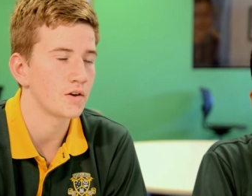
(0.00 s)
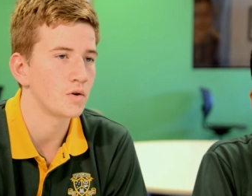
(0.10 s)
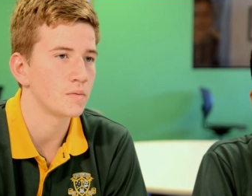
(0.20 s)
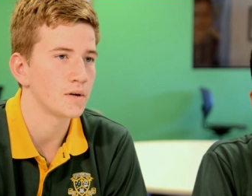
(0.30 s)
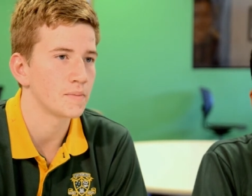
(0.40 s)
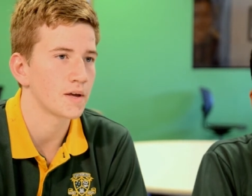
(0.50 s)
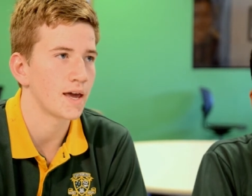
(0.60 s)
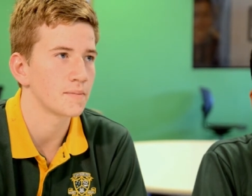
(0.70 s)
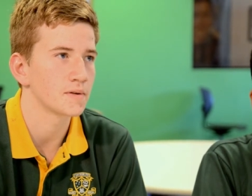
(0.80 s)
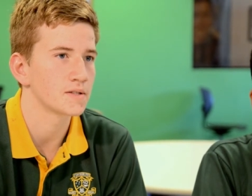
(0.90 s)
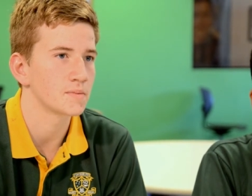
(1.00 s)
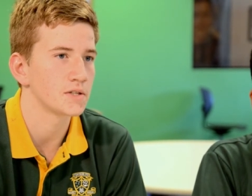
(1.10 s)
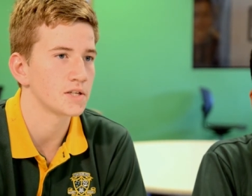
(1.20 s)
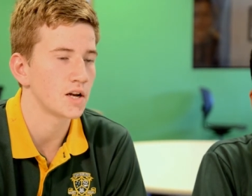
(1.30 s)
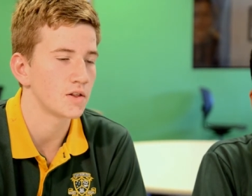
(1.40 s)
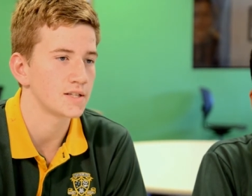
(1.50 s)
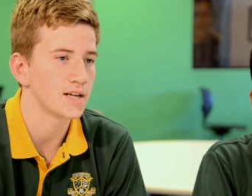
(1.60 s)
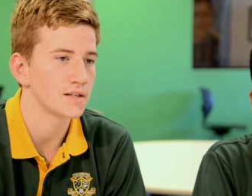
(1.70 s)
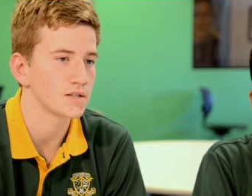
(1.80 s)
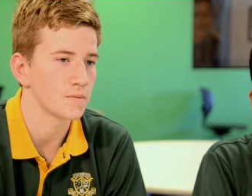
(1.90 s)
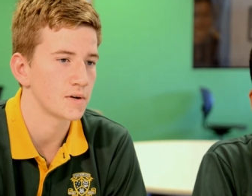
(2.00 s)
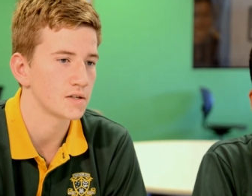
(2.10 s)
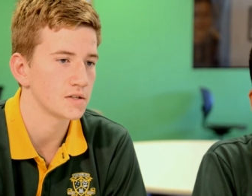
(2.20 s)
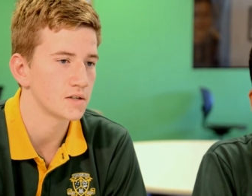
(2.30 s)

the normal hippocampus, which can only take so much.